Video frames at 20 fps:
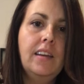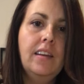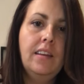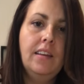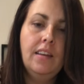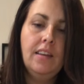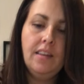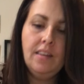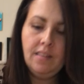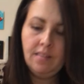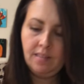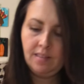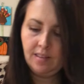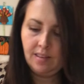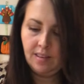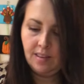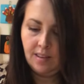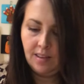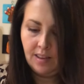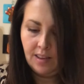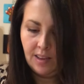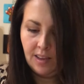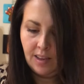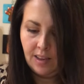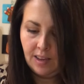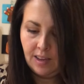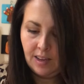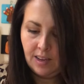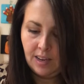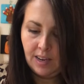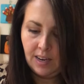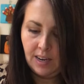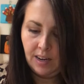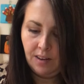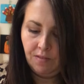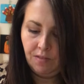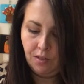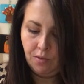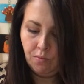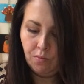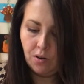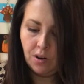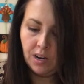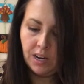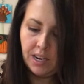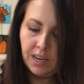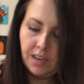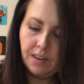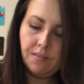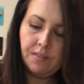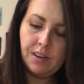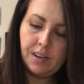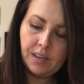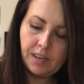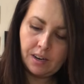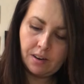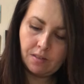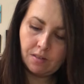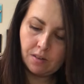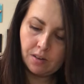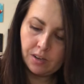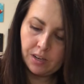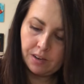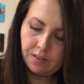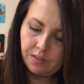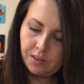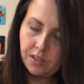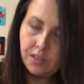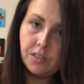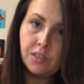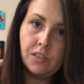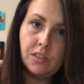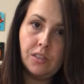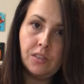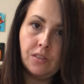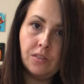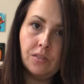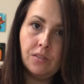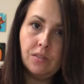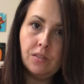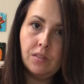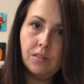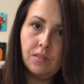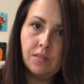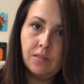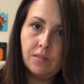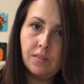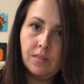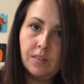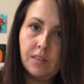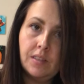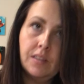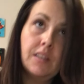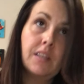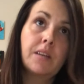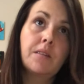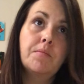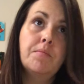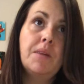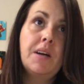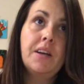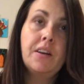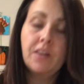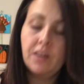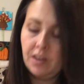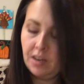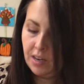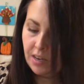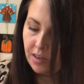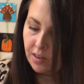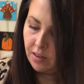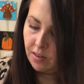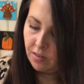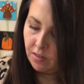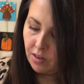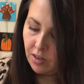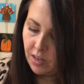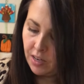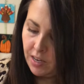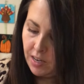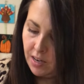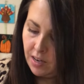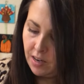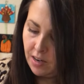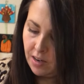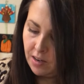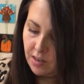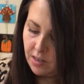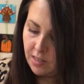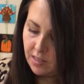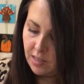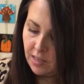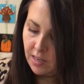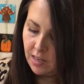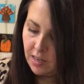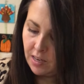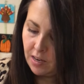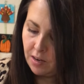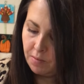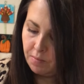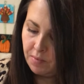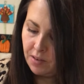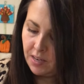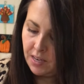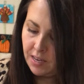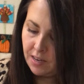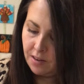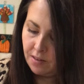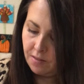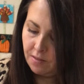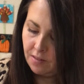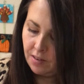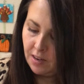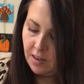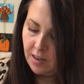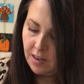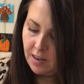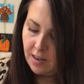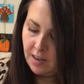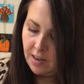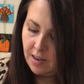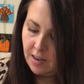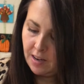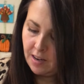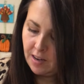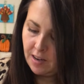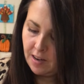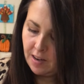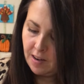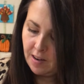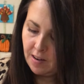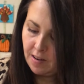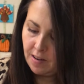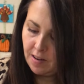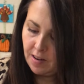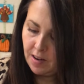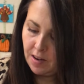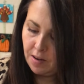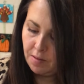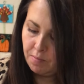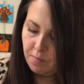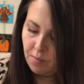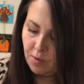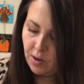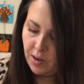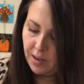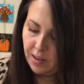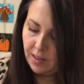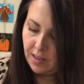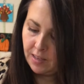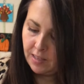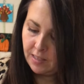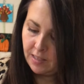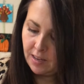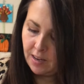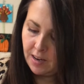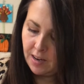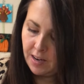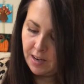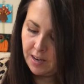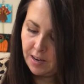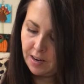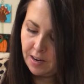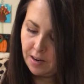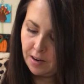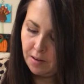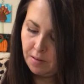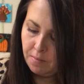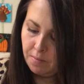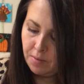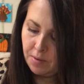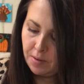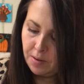Okay. And if you want to even it out, all you have to do, like mine are kind of crooked, I'm just going to come down and bring this eye up.